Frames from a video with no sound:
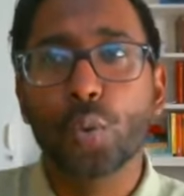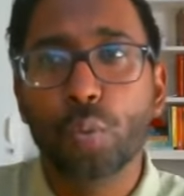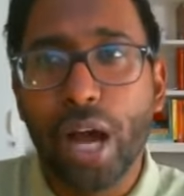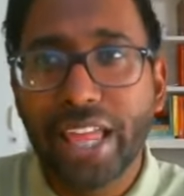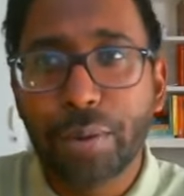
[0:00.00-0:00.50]

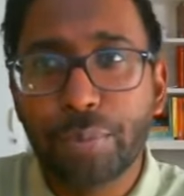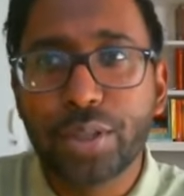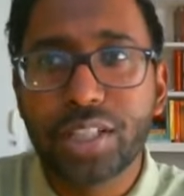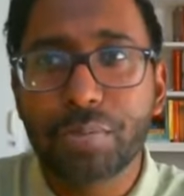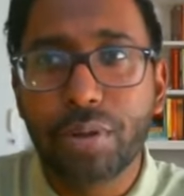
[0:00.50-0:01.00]
by the
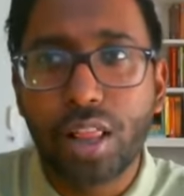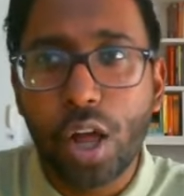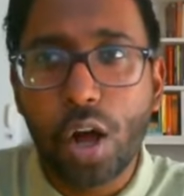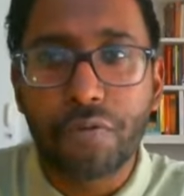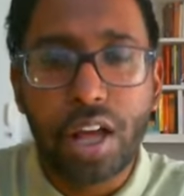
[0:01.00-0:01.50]
principle
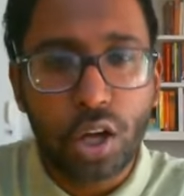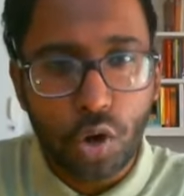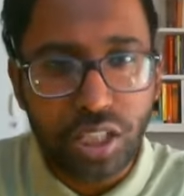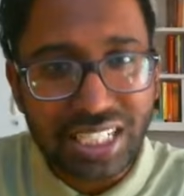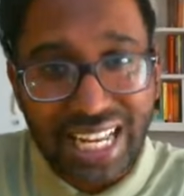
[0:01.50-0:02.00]
of
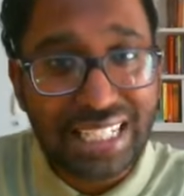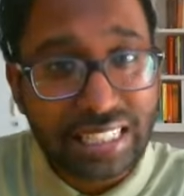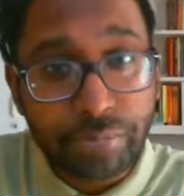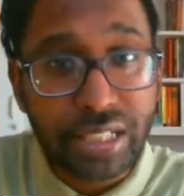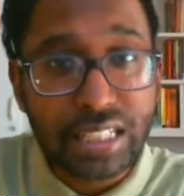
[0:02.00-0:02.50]

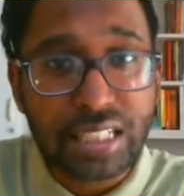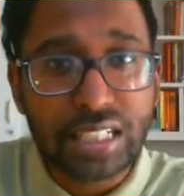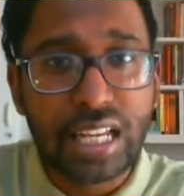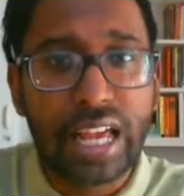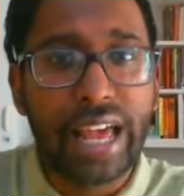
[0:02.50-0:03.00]
contentment
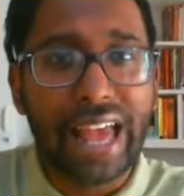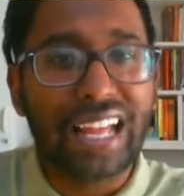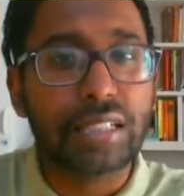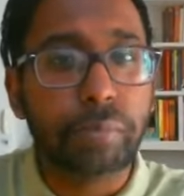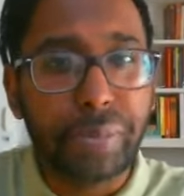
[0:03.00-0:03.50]

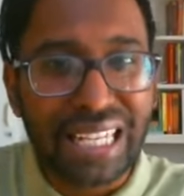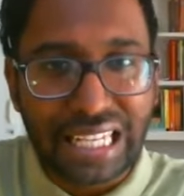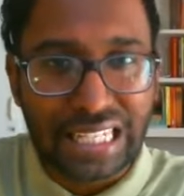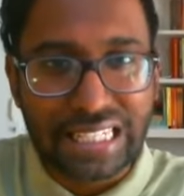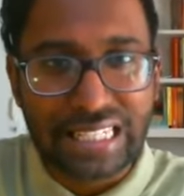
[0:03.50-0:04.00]
and
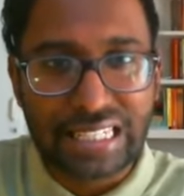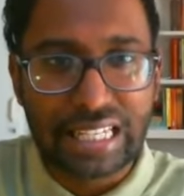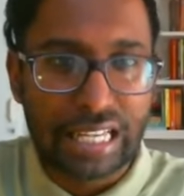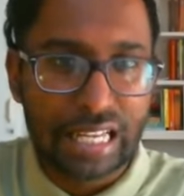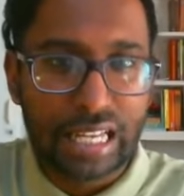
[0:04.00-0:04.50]
peace.
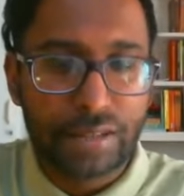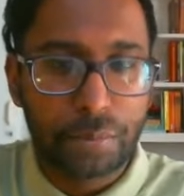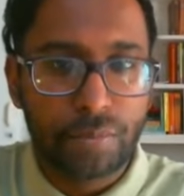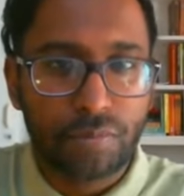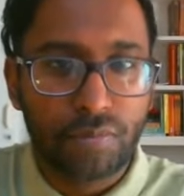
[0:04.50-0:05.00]

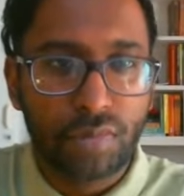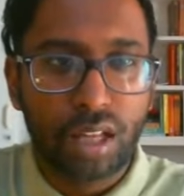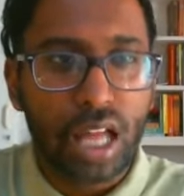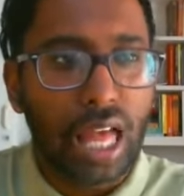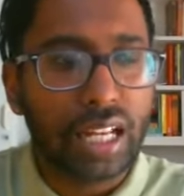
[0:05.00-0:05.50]

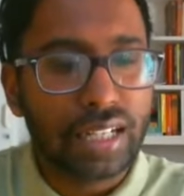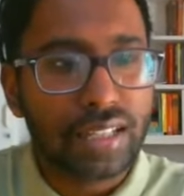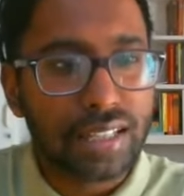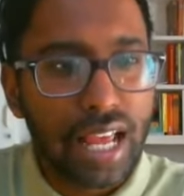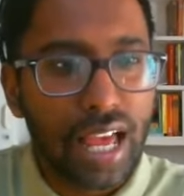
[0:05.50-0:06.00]
And
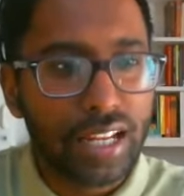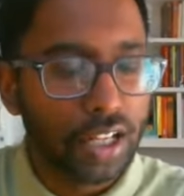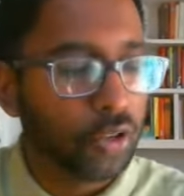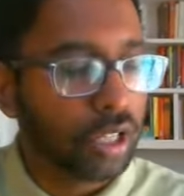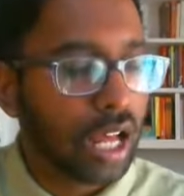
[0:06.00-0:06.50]
understand,
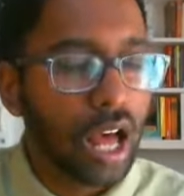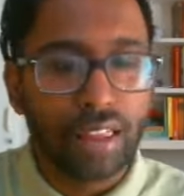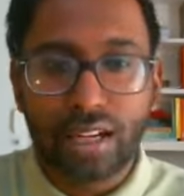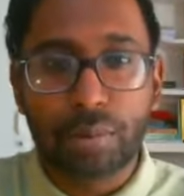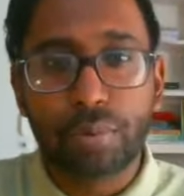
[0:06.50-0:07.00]
the
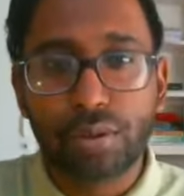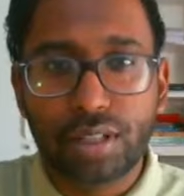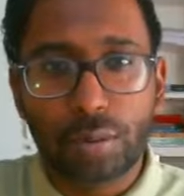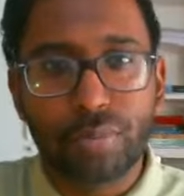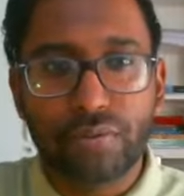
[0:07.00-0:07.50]
card that I pulled
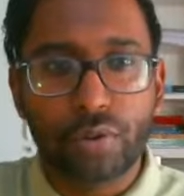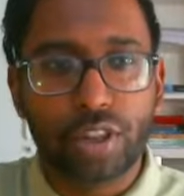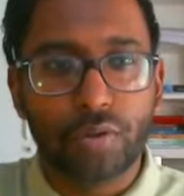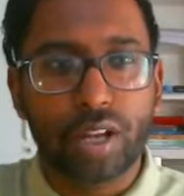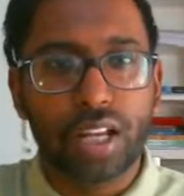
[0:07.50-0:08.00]
up before
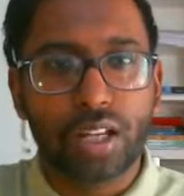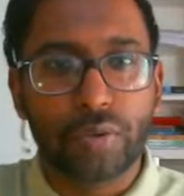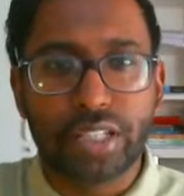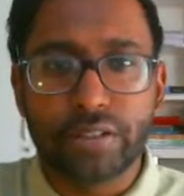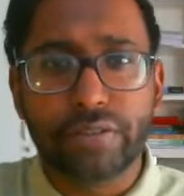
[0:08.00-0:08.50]
the reading
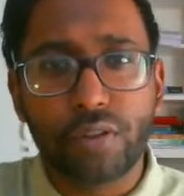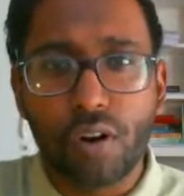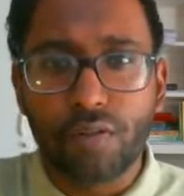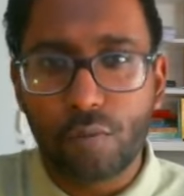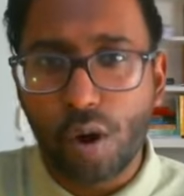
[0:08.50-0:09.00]
was the
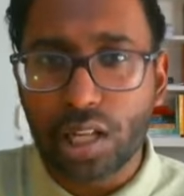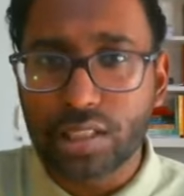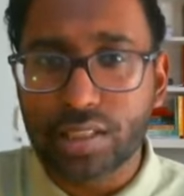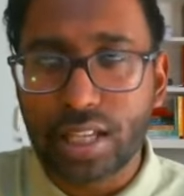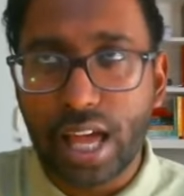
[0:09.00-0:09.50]
Four of
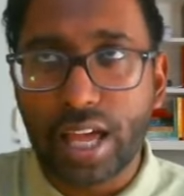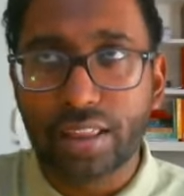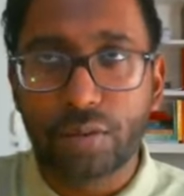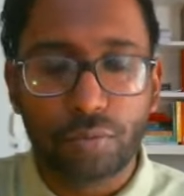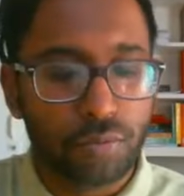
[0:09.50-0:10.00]
Wands.
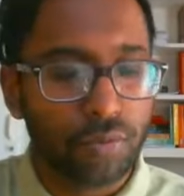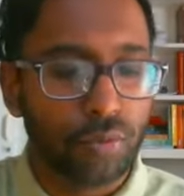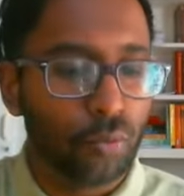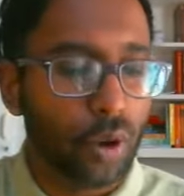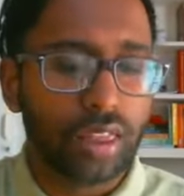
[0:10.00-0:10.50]
And
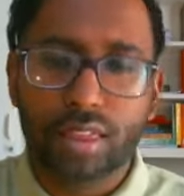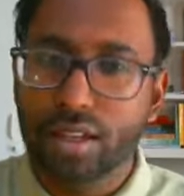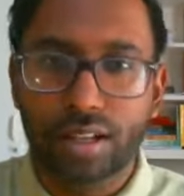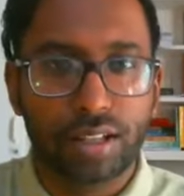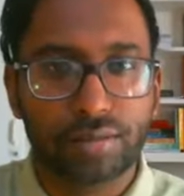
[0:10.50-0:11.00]
what
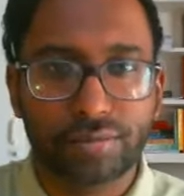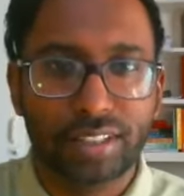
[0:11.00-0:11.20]
the